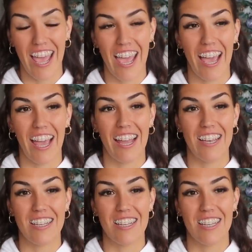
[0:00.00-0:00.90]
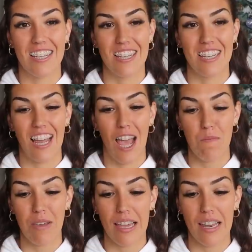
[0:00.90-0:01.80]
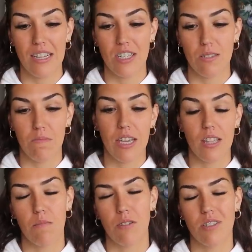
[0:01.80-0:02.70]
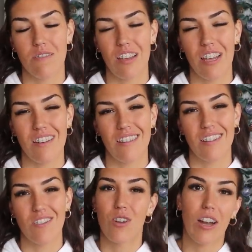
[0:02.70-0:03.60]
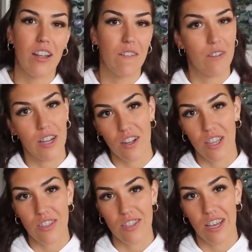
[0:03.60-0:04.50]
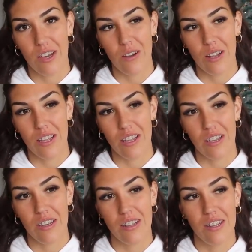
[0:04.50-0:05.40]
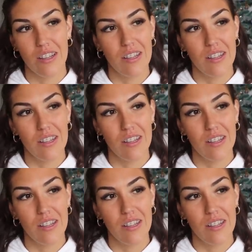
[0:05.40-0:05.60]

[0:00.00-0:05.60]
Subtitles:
And I mean, just making the most of it and trying to figure things out and